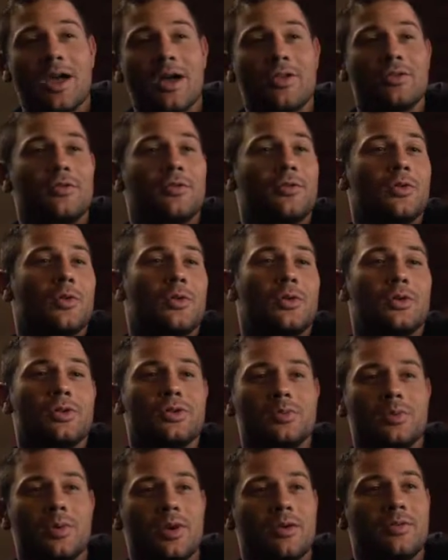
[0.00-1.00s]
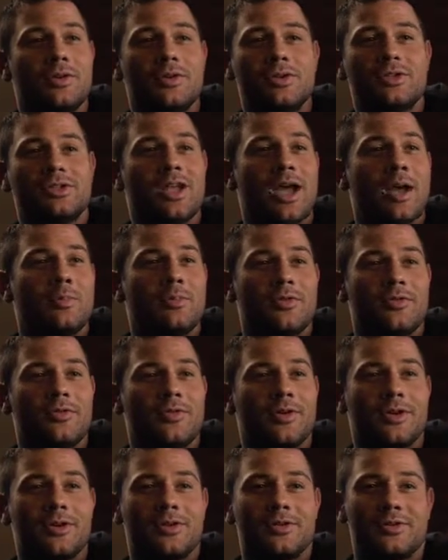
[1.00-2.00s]
and down the floors whenever you snap your
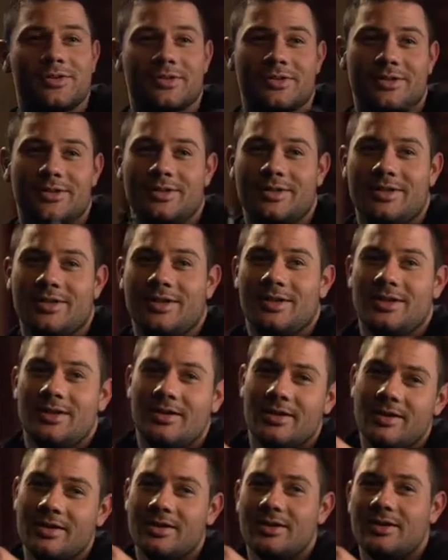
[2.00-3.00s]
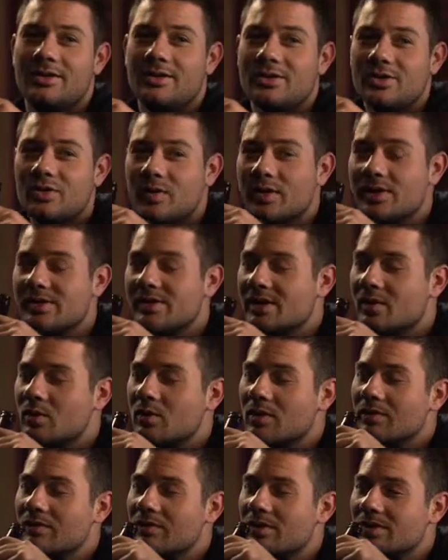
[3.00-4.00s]
fingers. Treat us like
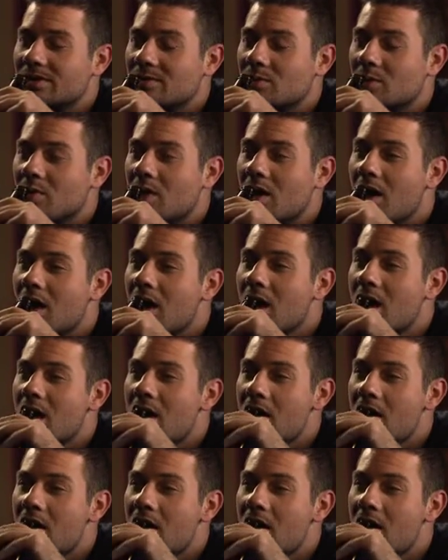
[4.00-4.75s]
we're invisible.